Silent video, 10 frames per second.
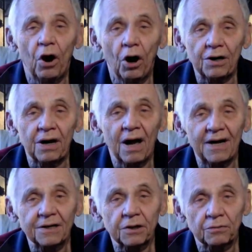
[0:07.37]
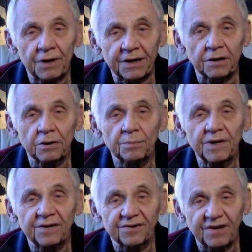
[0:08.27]
online curriculum
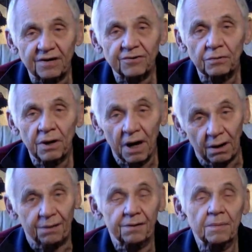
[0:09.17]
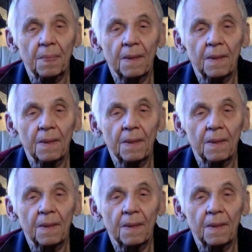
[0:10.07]
in sexual health.